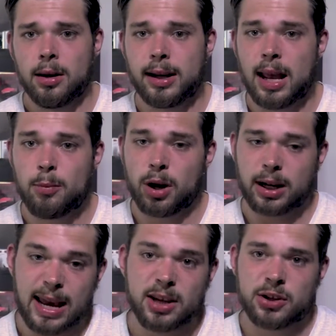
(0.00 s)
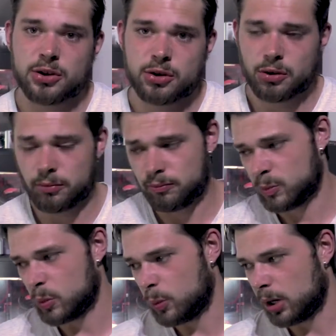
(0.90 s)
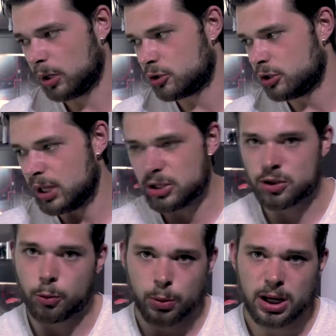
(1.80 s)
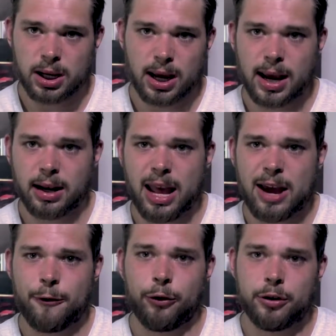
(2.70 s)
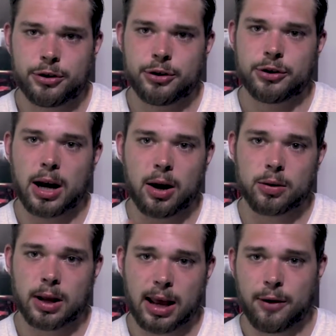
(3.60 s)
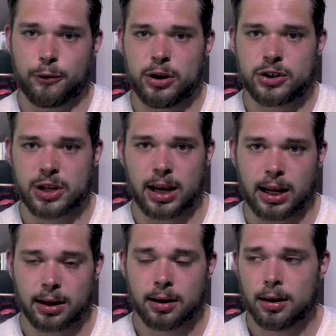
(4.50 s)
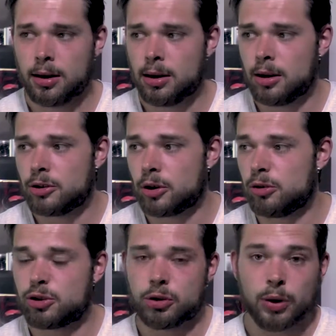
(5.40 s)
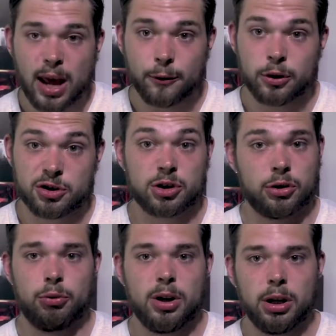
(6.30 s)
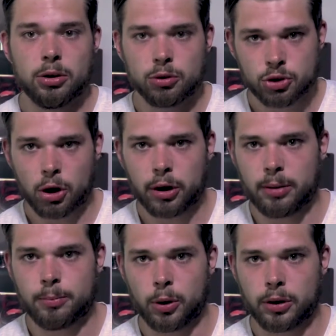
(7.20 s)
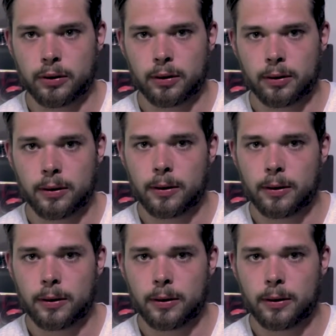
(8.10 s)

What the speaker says: The camera guesses what it needs to be and averages out every setting. So it's a good average, it's a really good starting point.